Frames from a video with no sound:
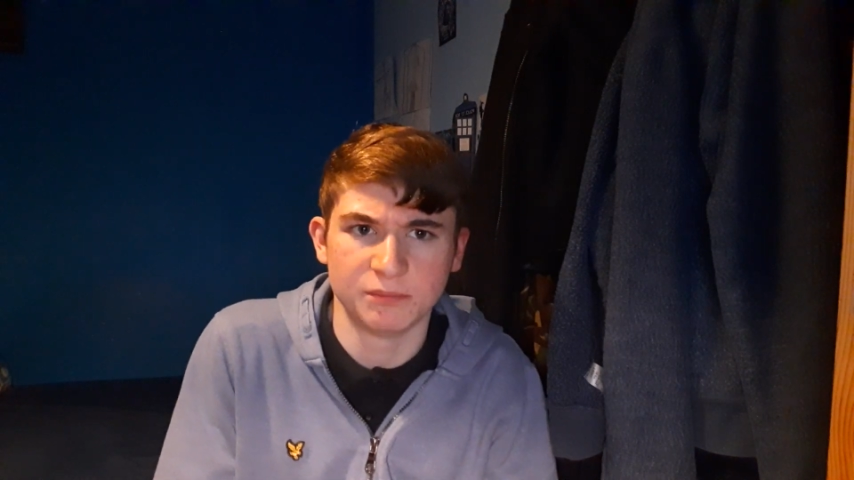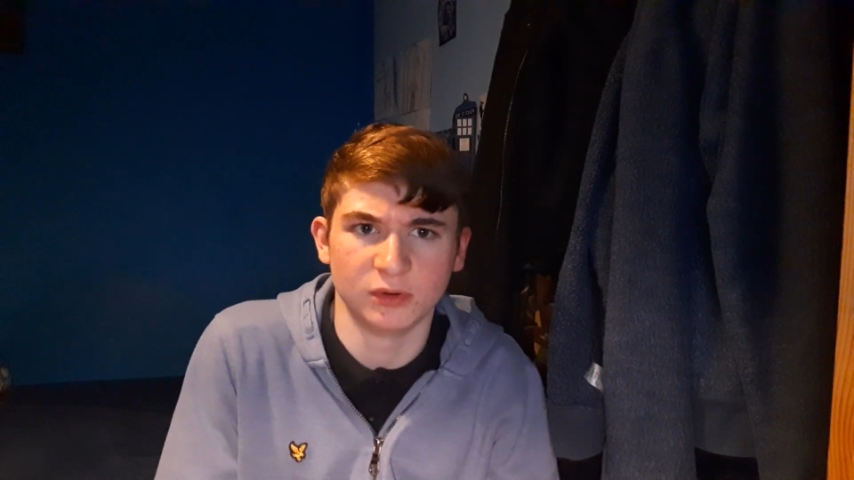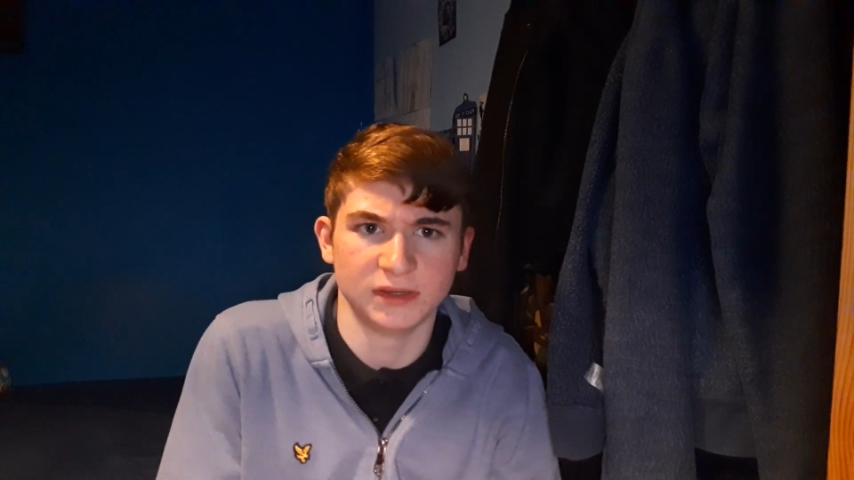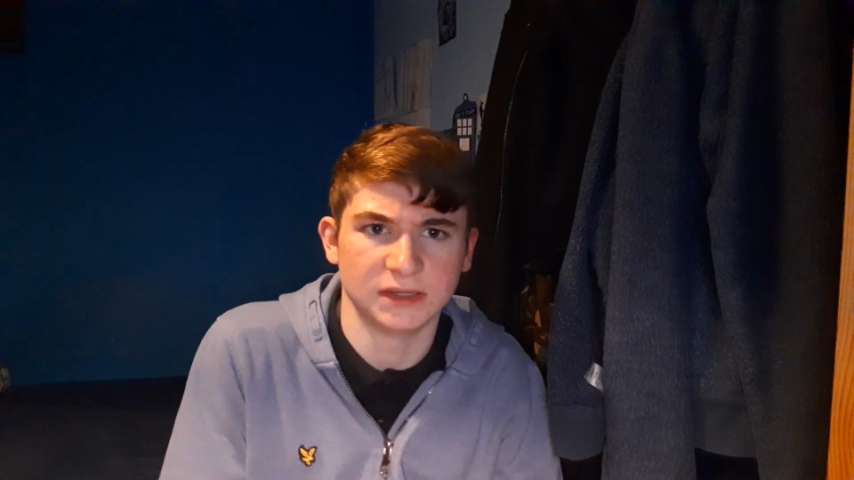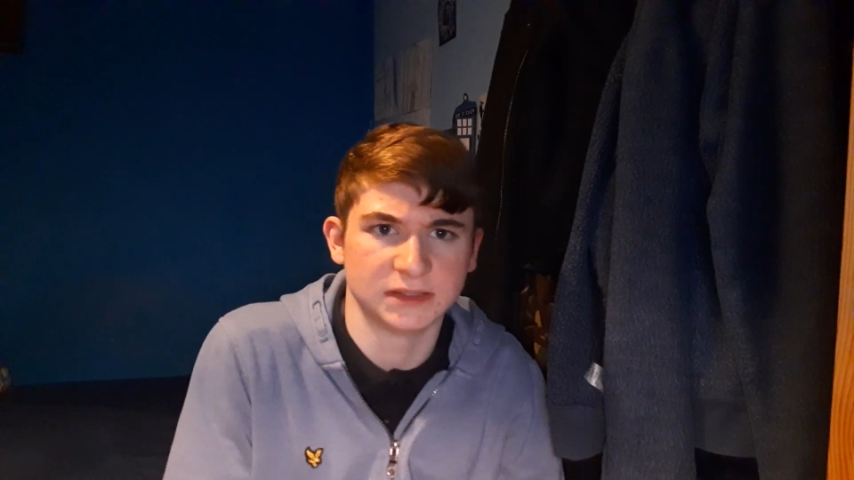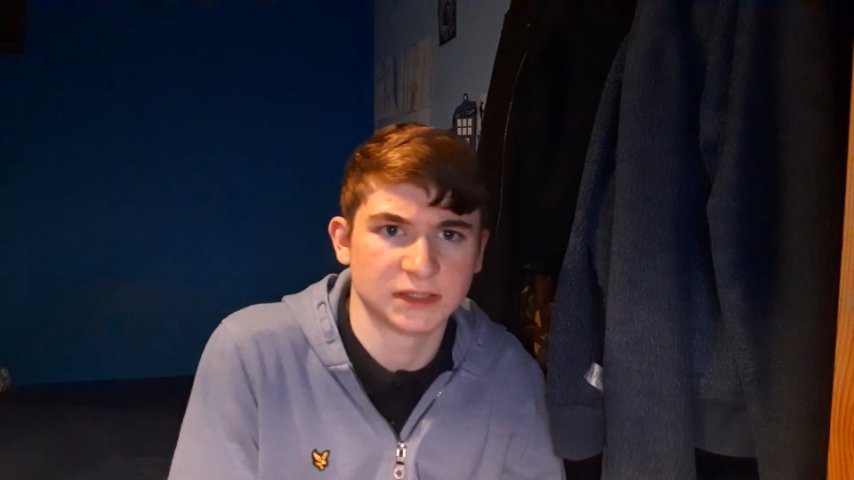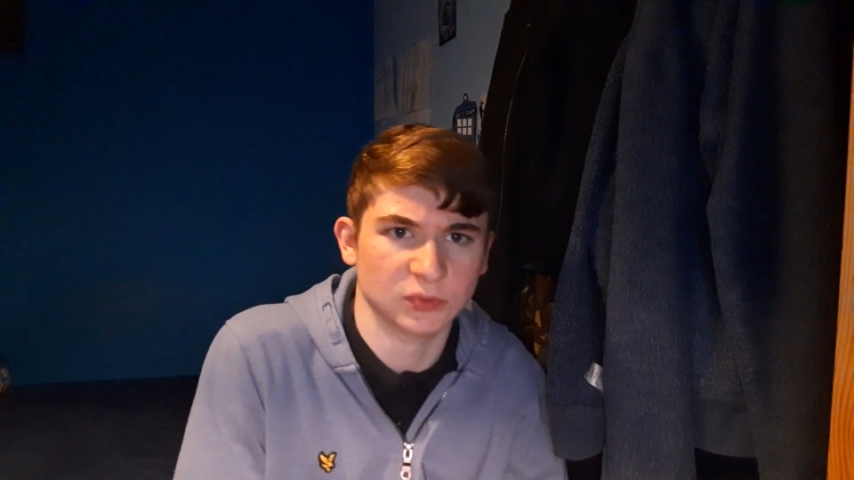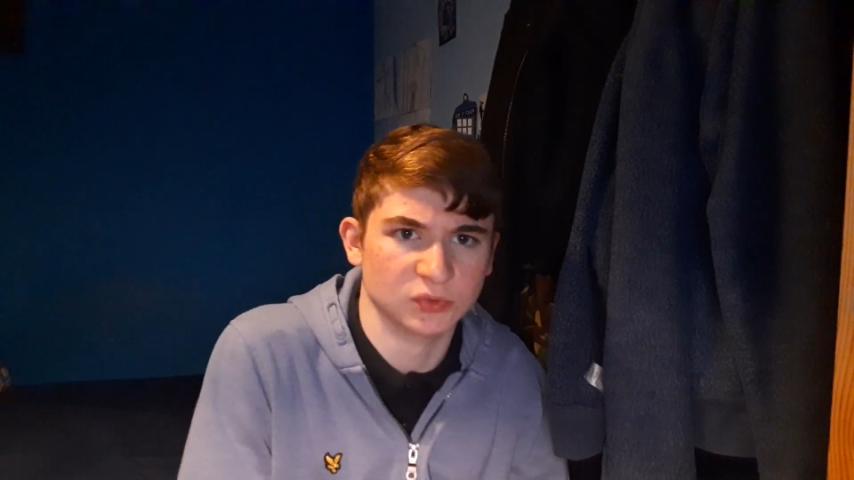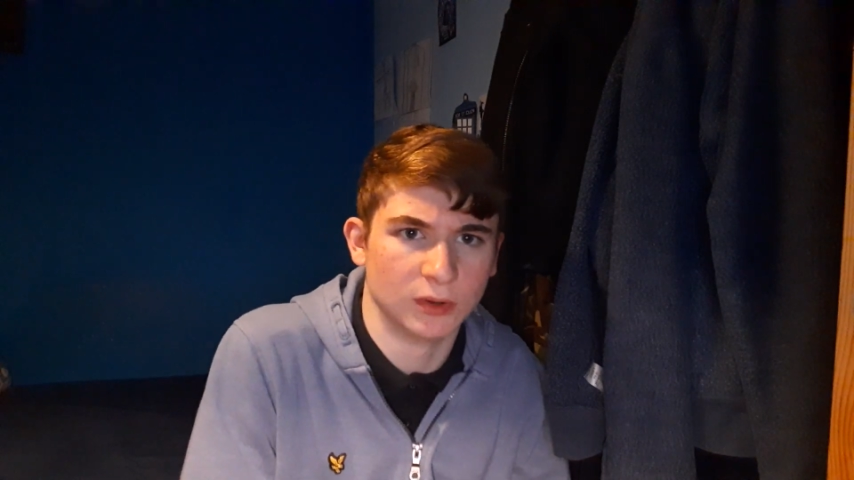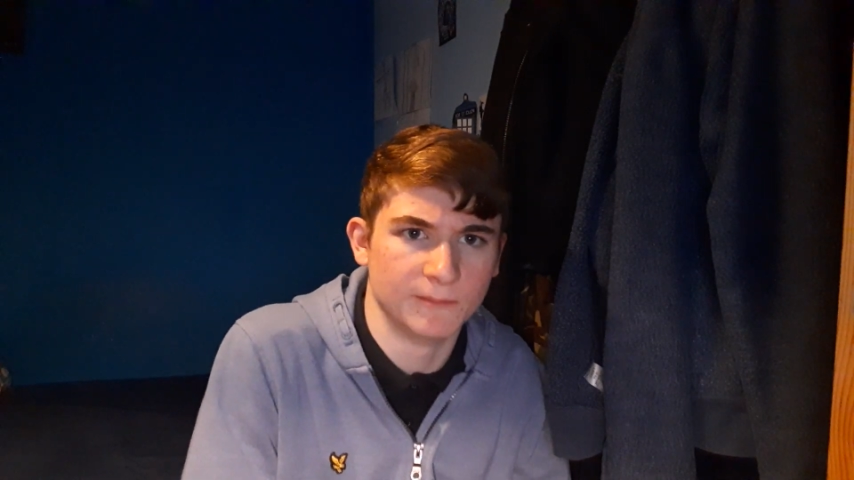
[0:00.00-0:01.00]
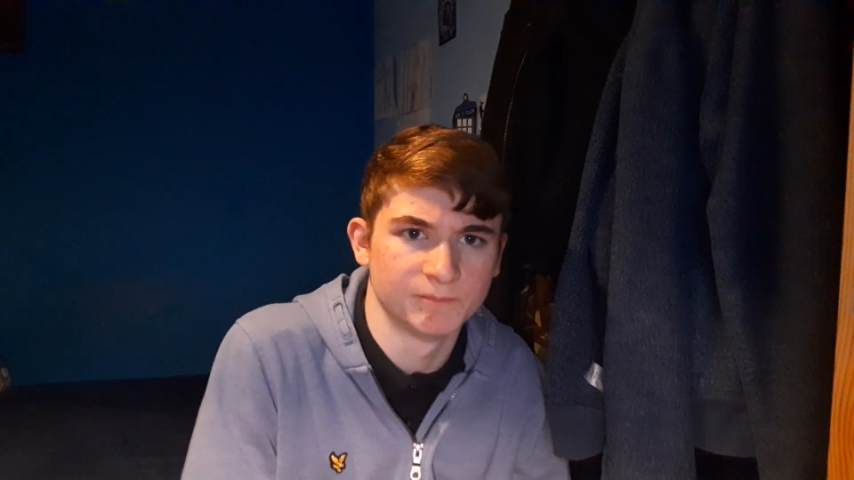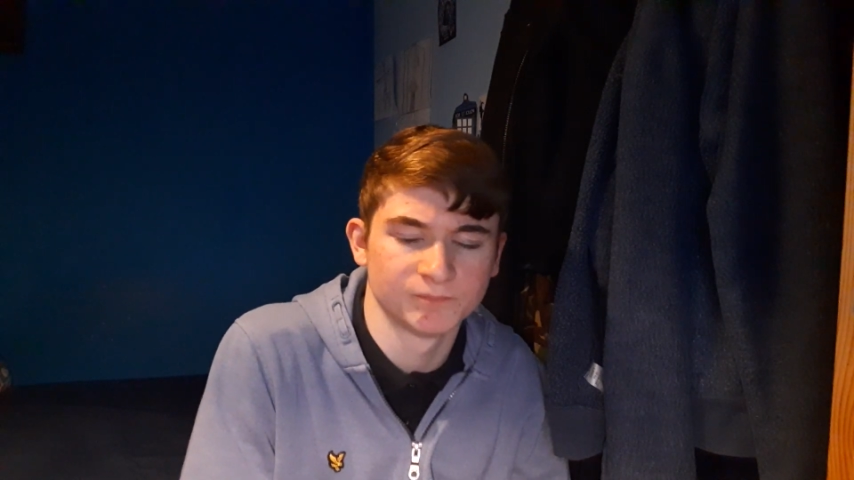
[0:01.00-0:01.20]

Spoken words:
bullied in Series 1